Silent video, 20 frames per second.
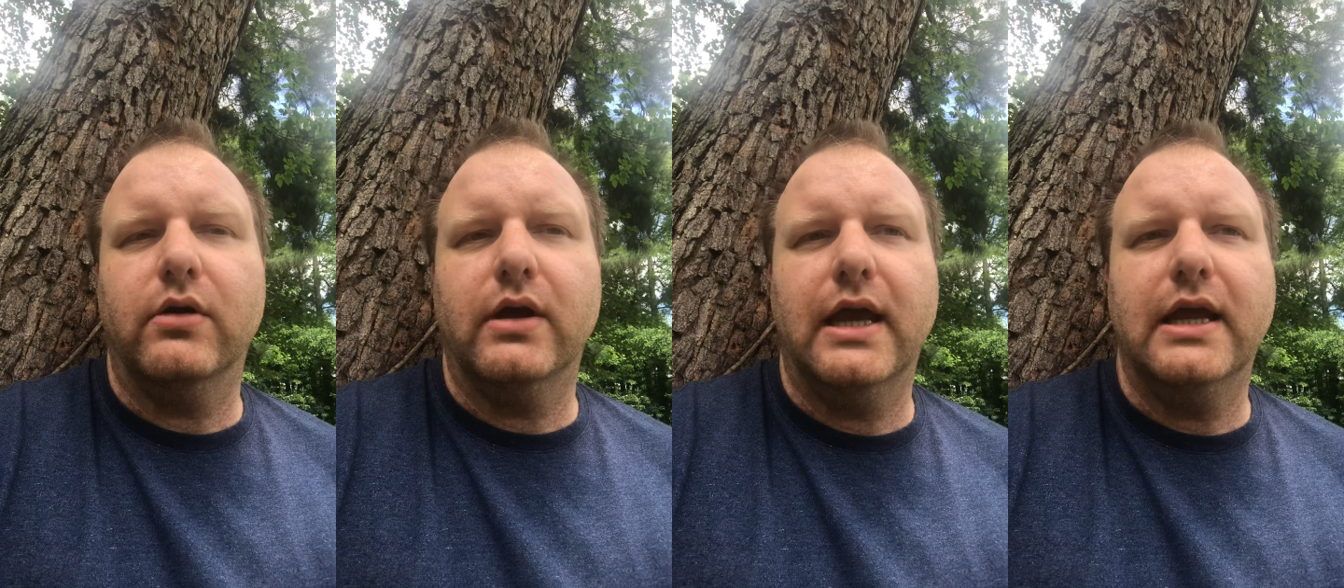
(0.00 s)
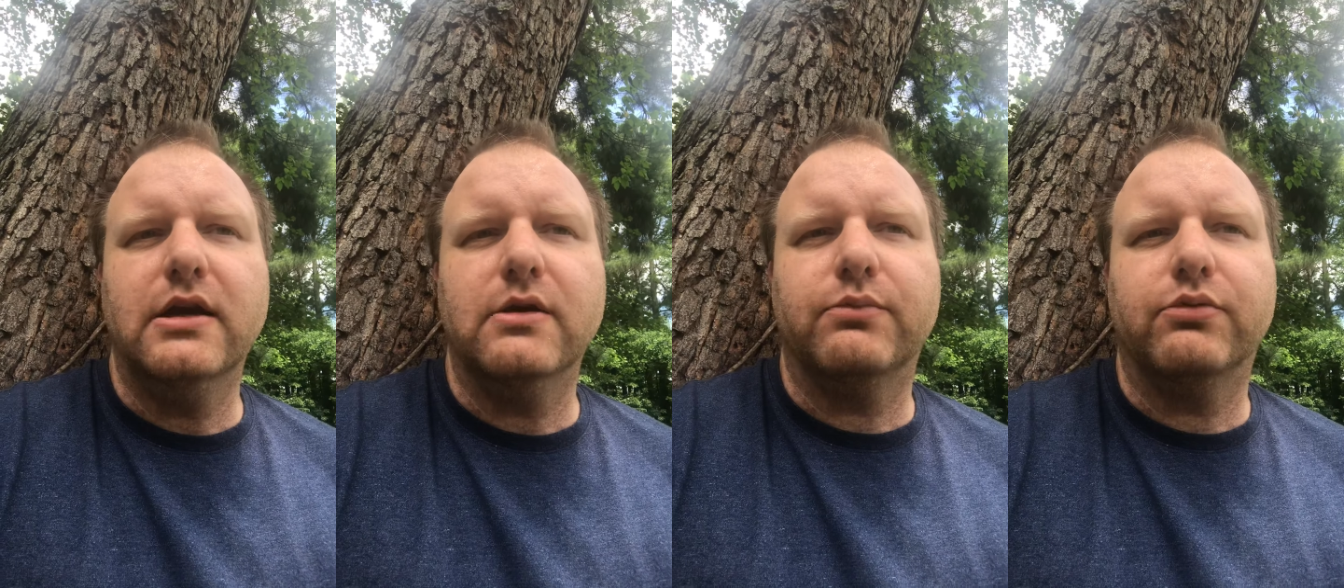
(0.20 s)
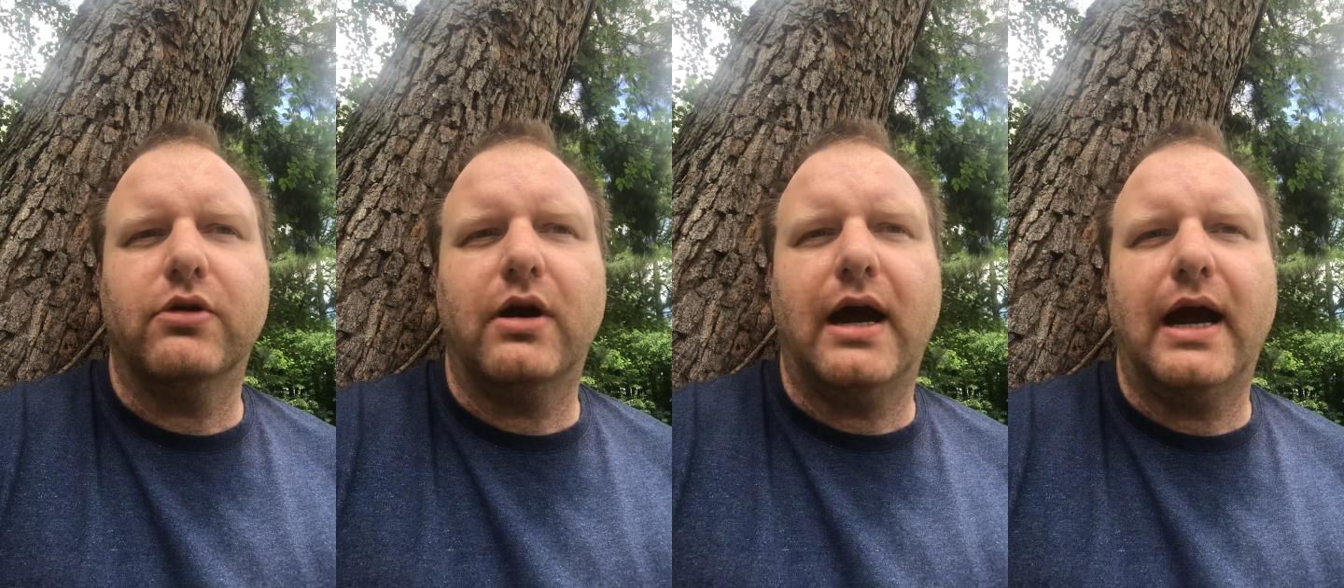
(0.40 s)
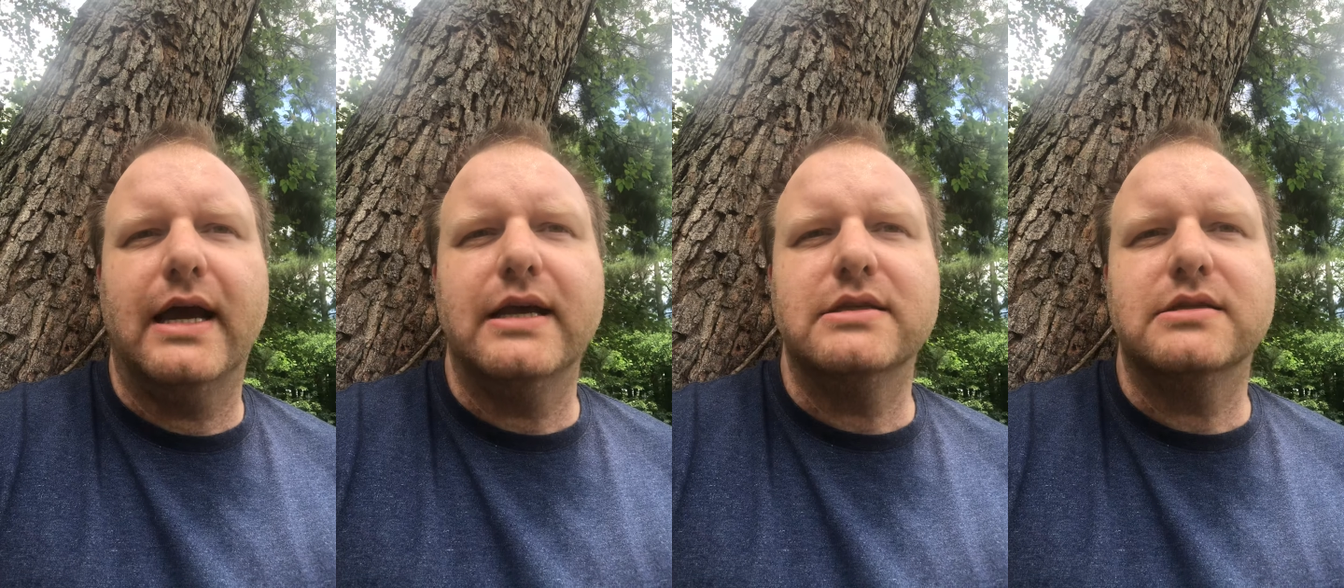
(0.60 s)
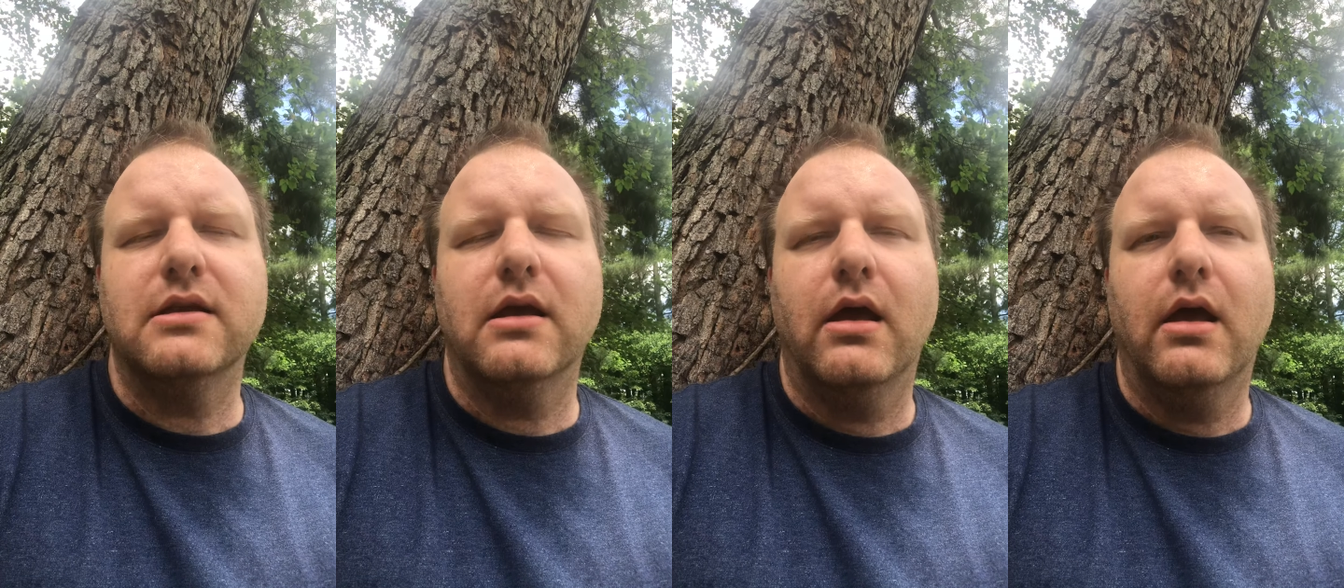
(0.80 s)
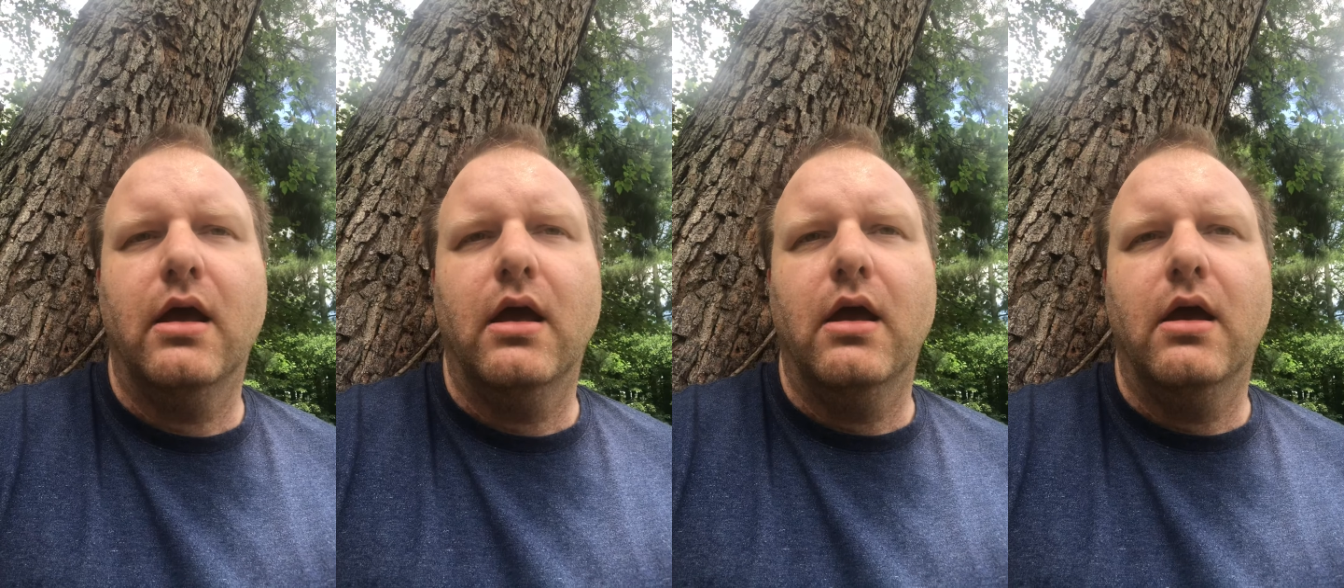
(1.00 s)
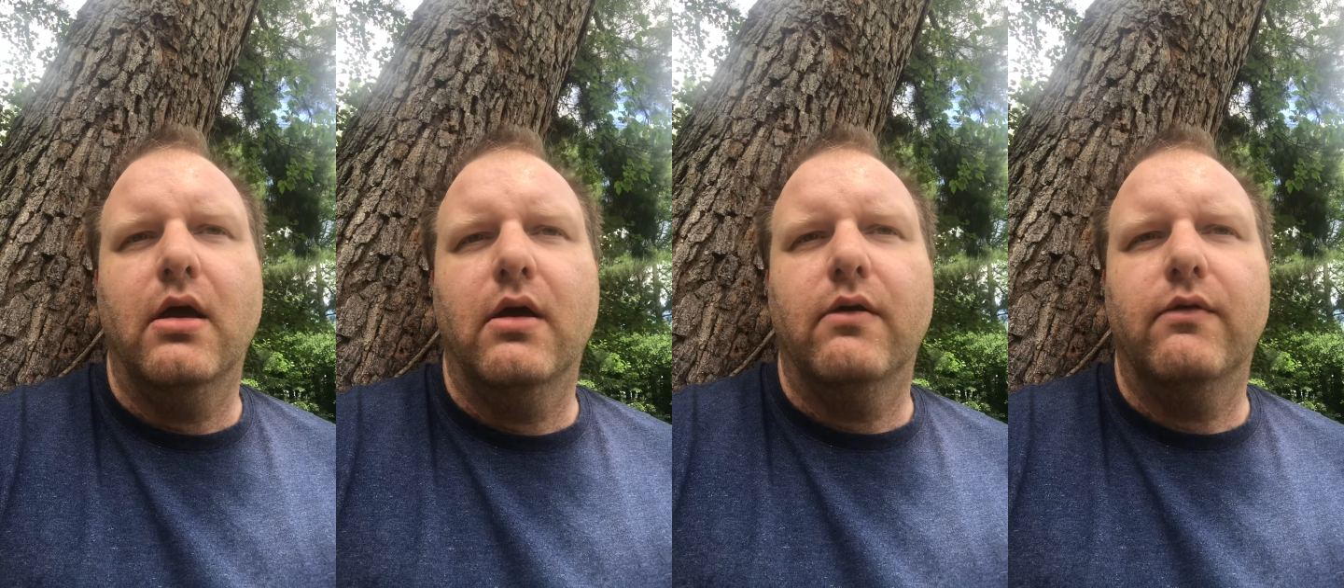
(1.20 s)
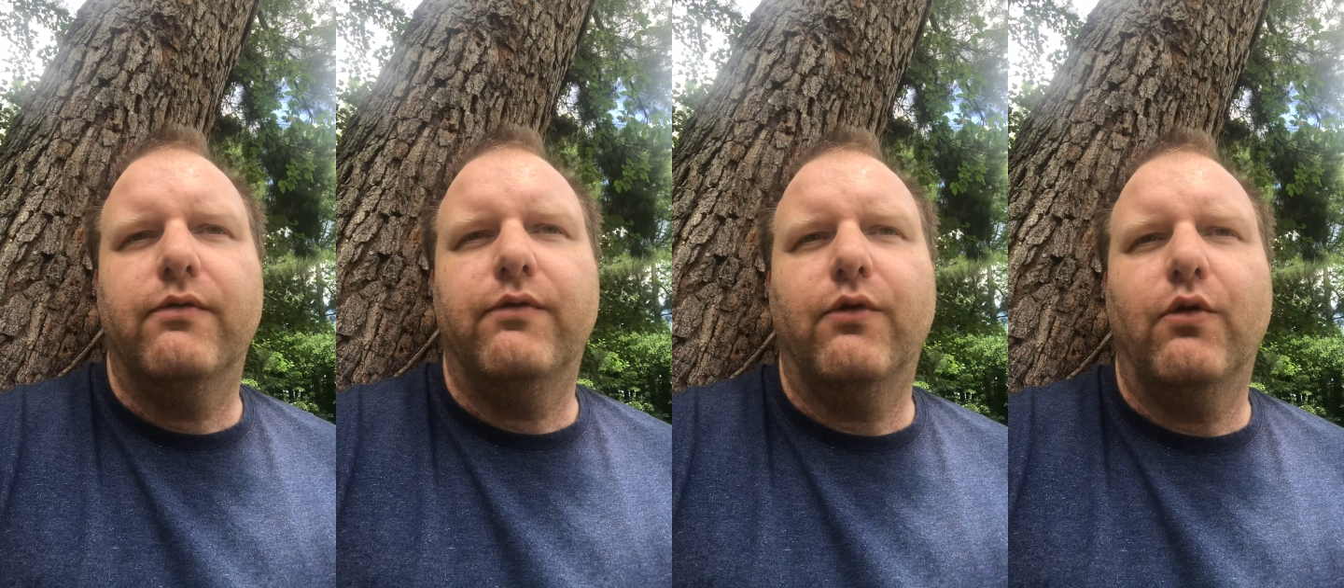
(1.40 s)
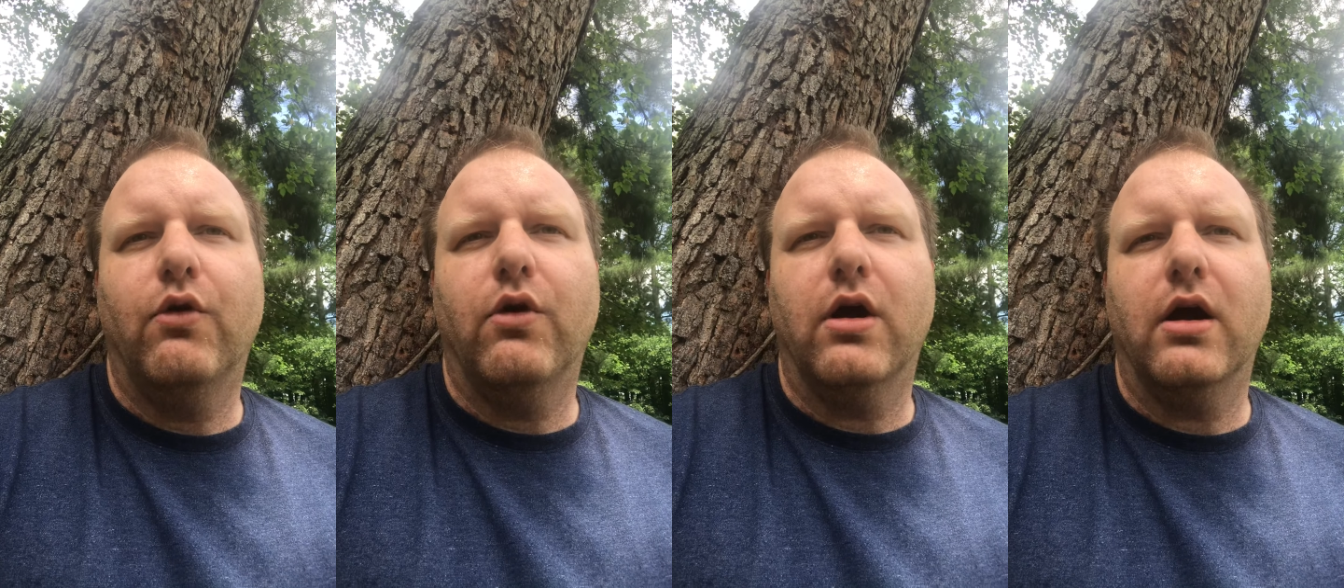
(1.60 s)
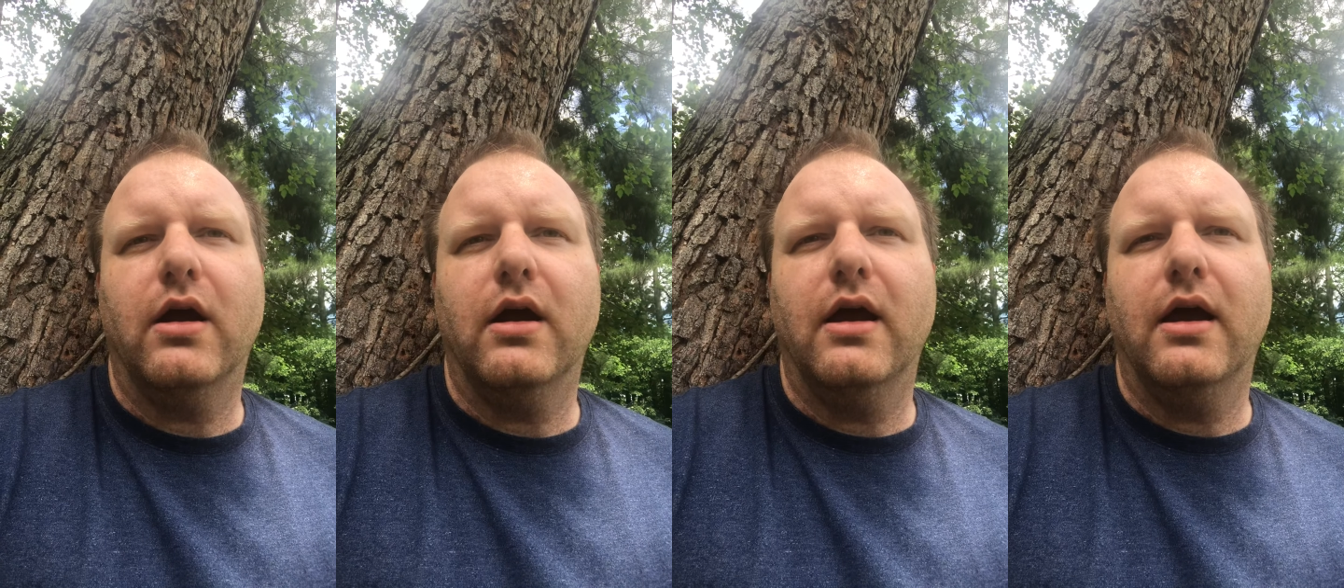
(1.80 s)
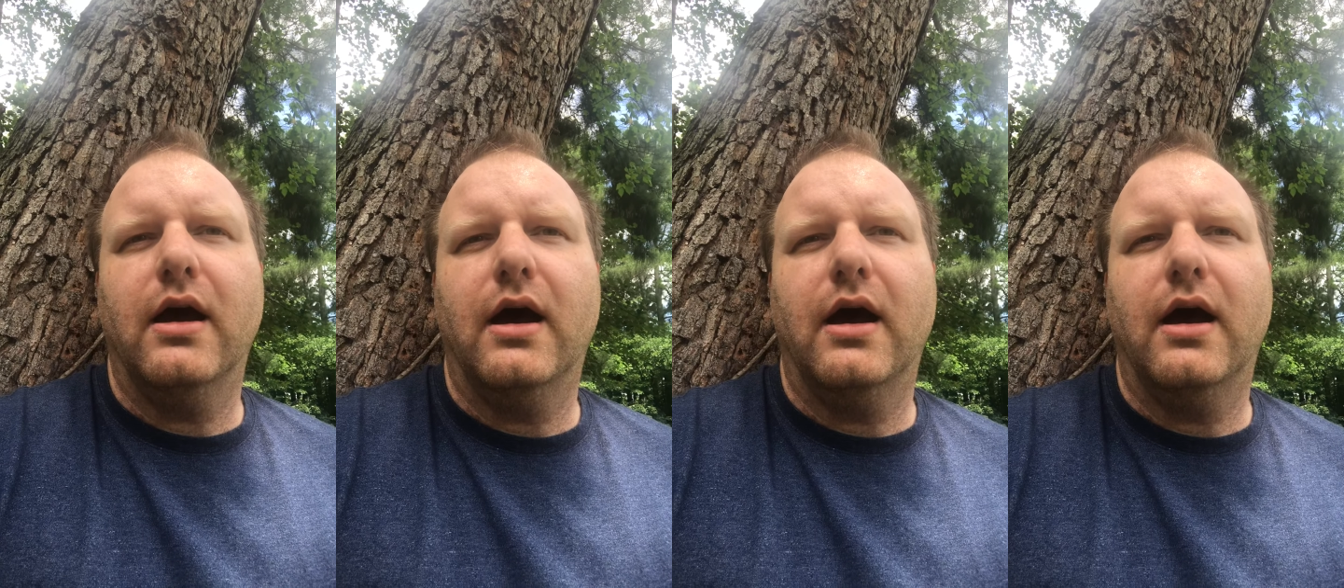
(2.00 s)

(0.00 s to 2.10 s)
enterprise for